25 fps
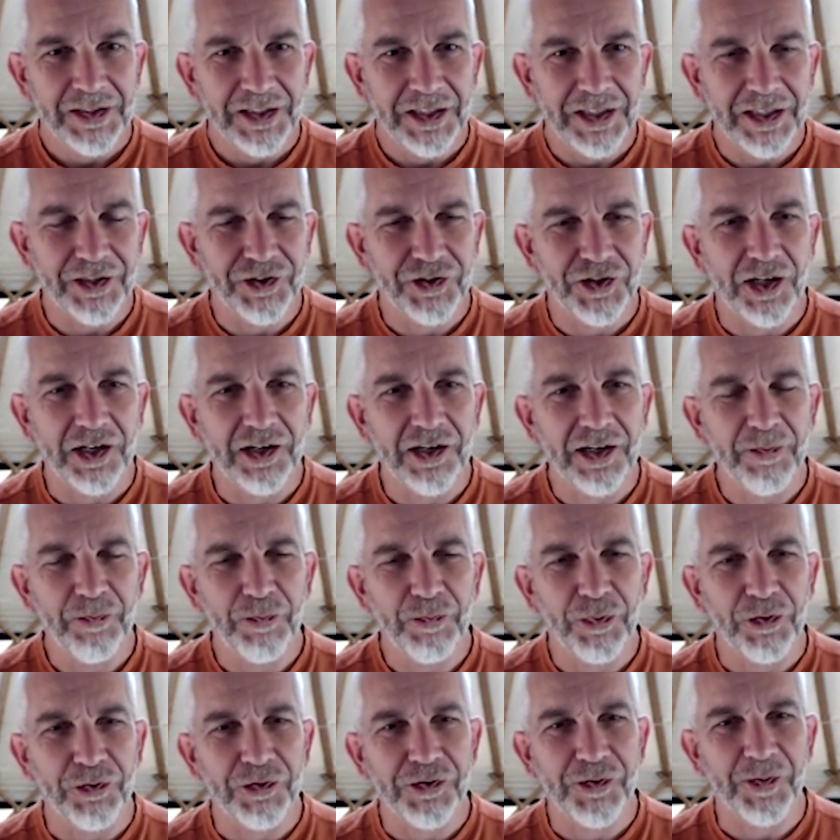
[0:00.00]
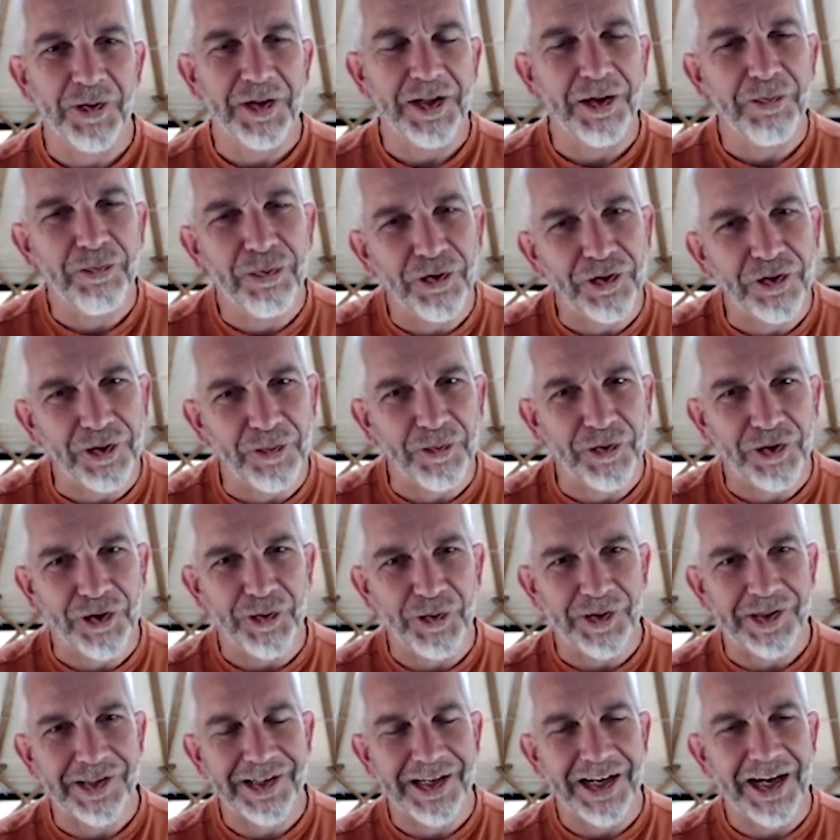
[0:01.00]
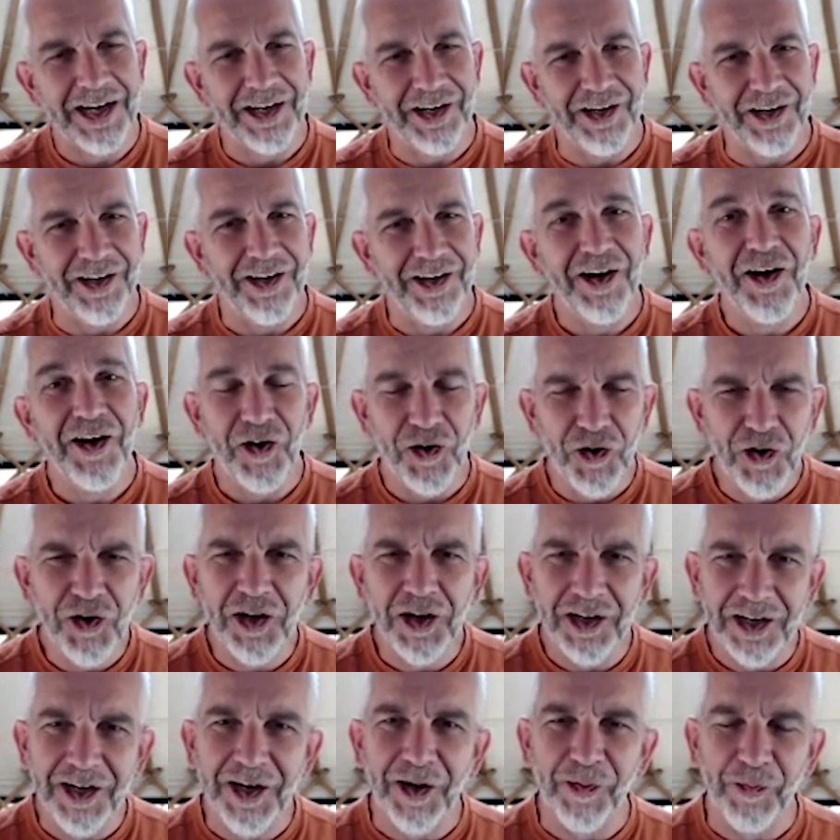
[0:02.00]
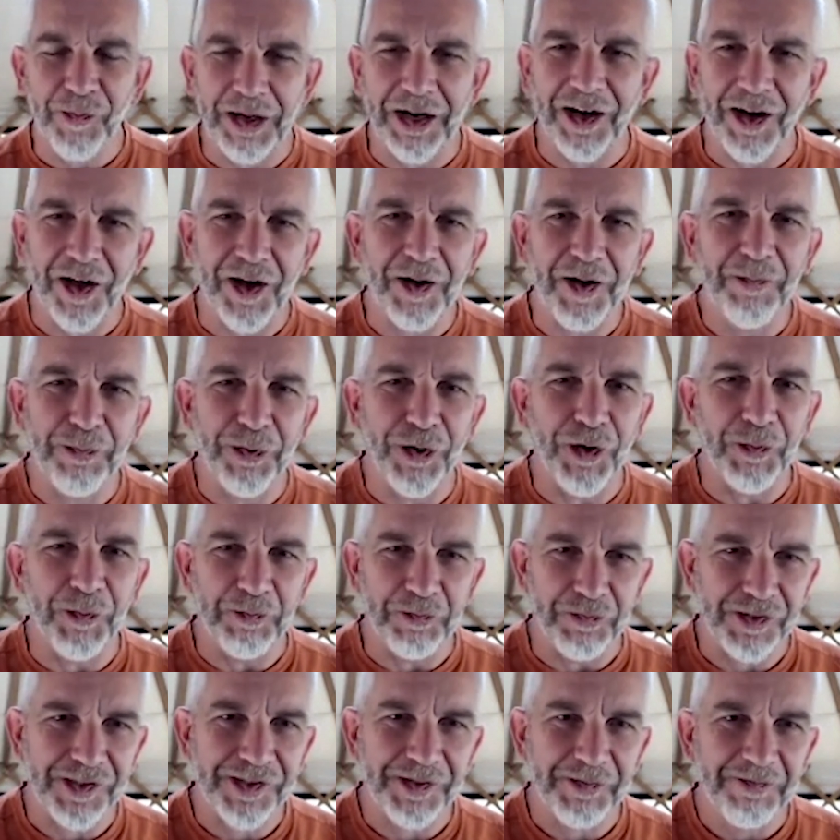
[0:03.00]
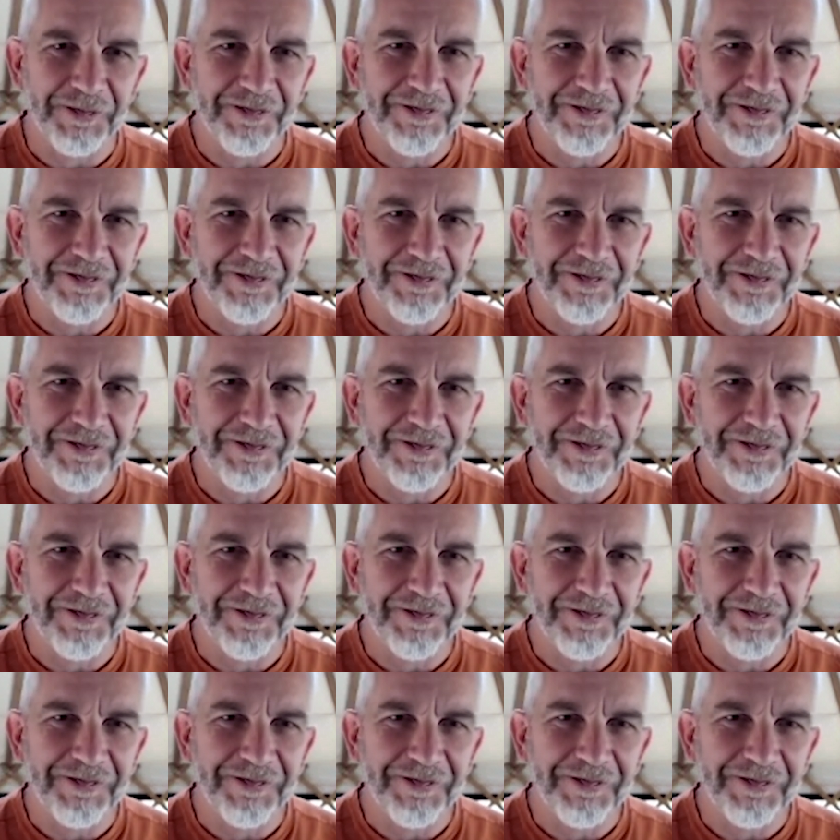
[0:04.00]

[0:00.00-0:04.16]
And juggling balls, when they put them through a scanner, look a little bit like bombs.